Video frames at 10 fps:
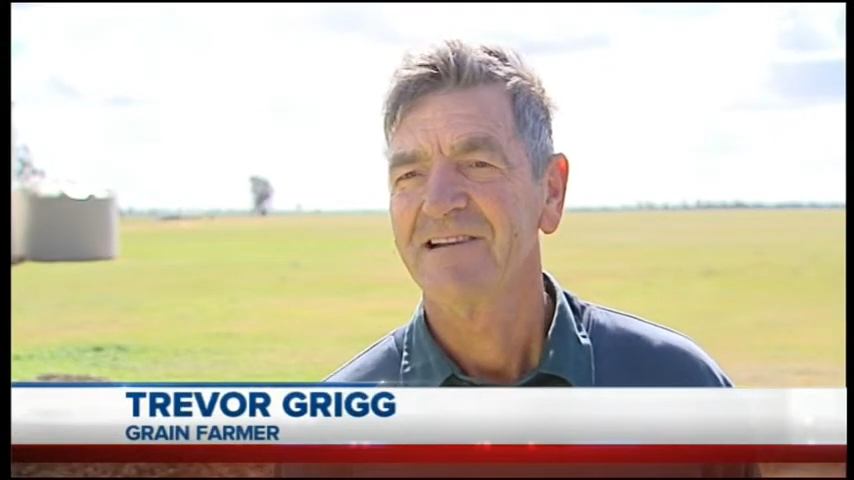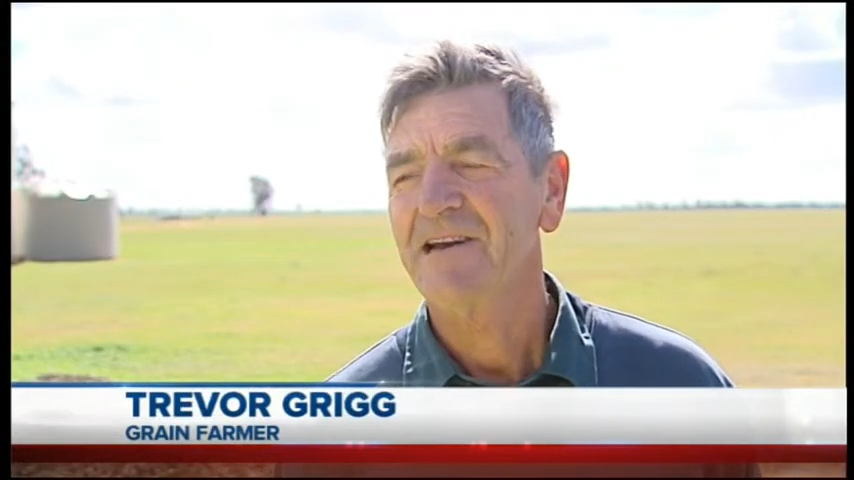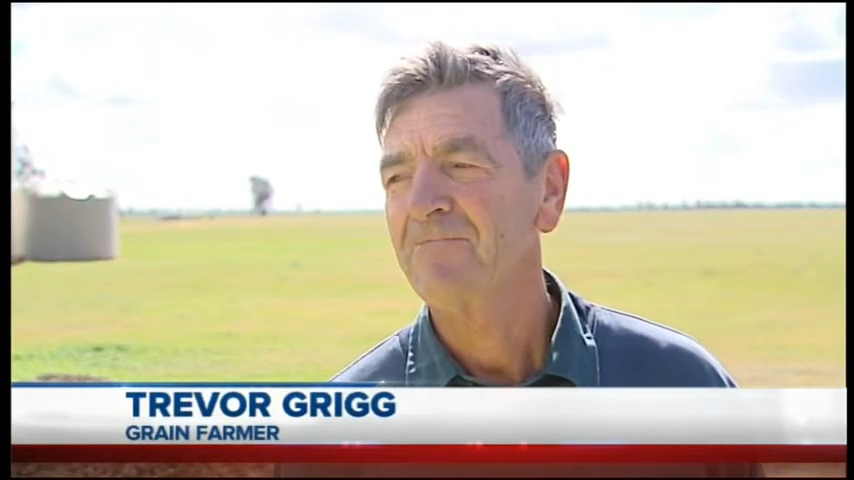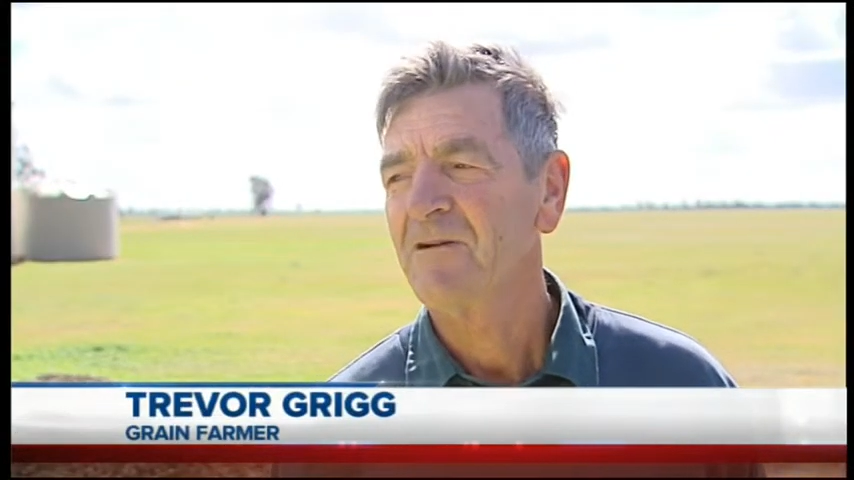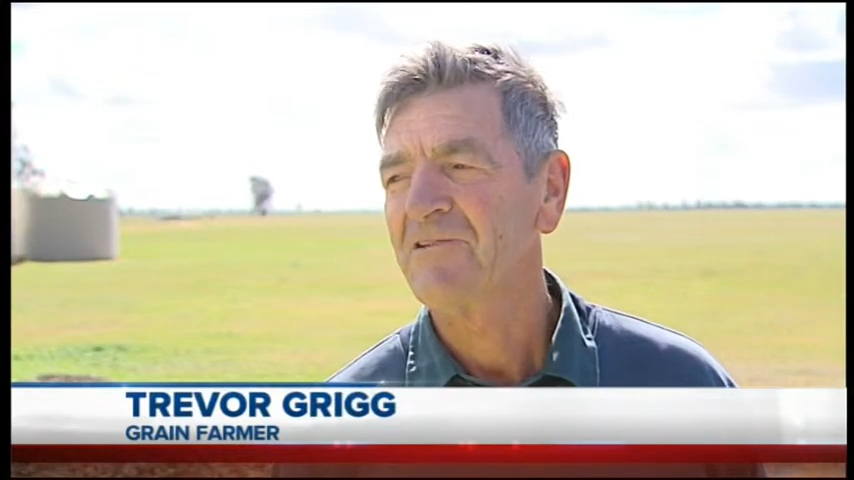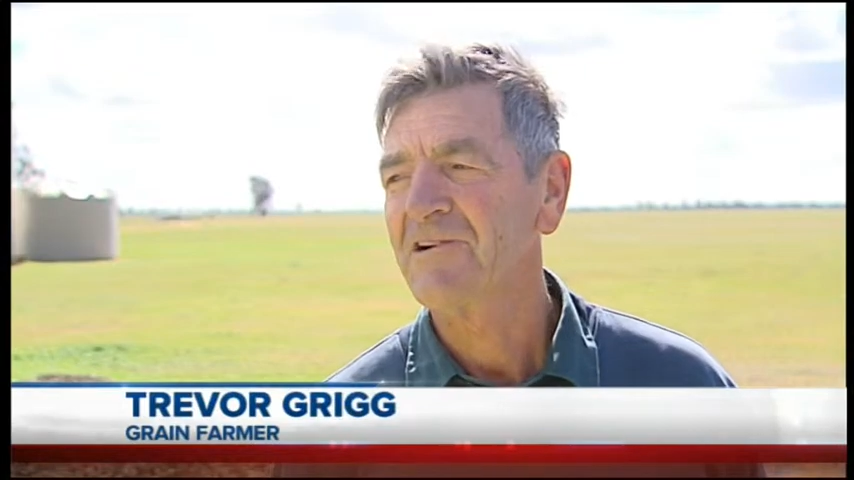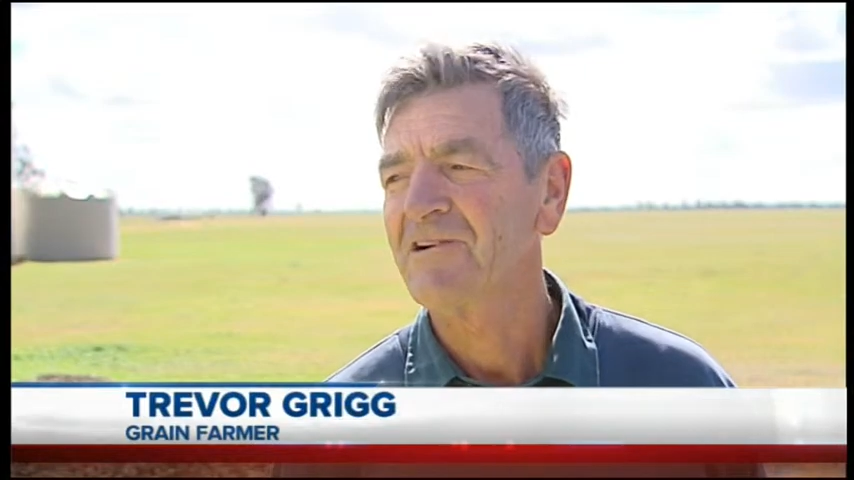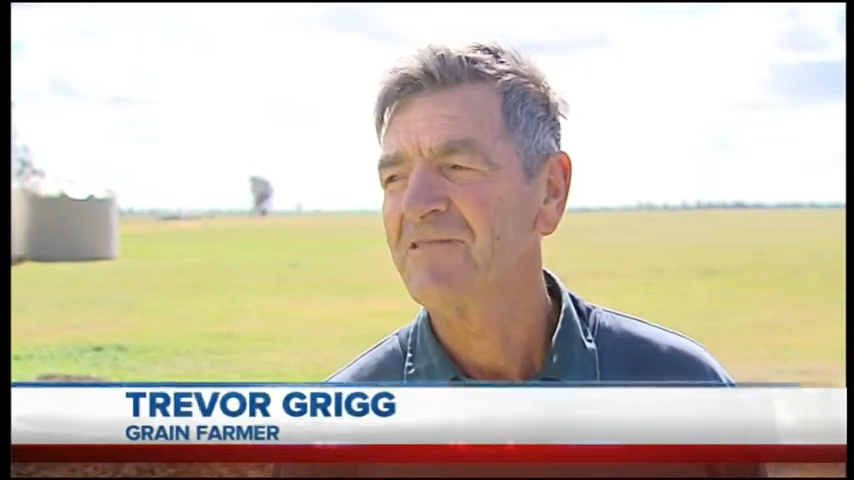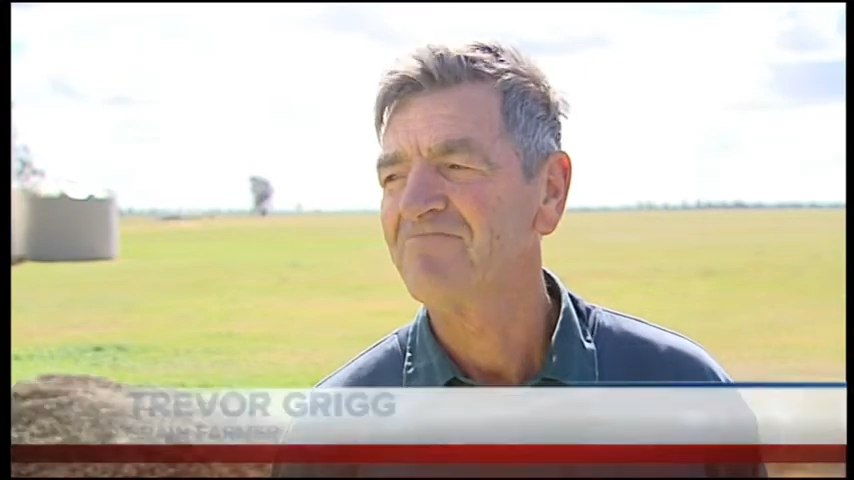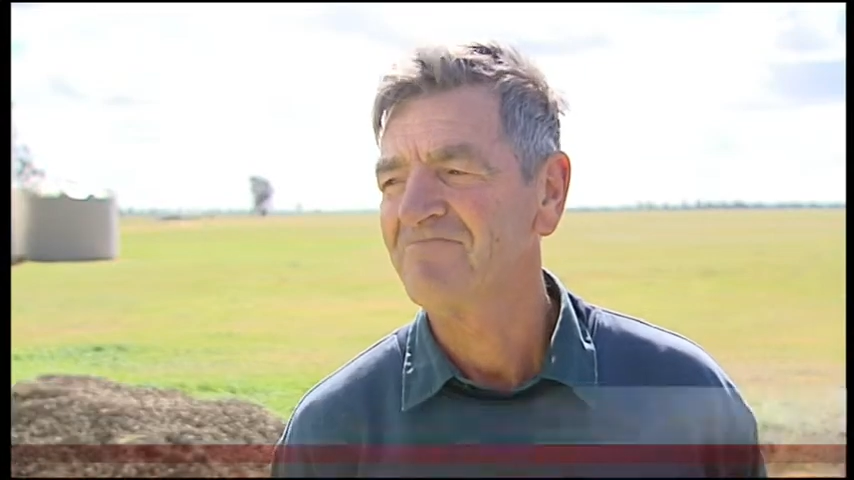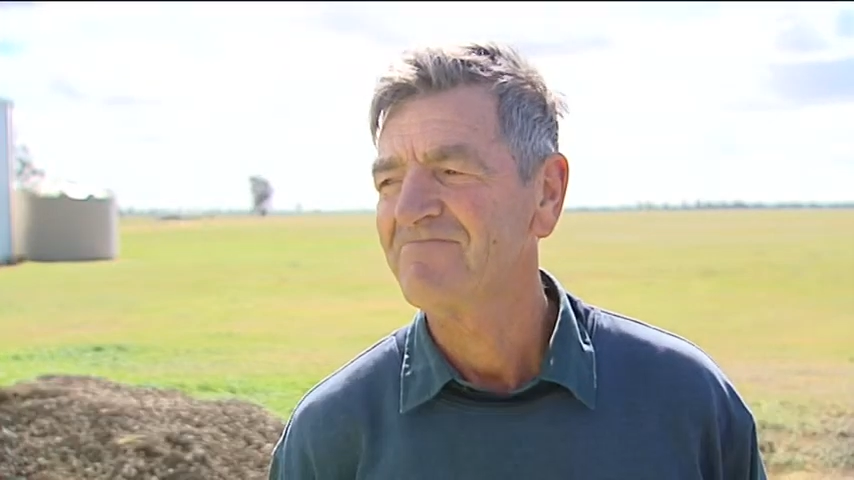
Gamble of a game,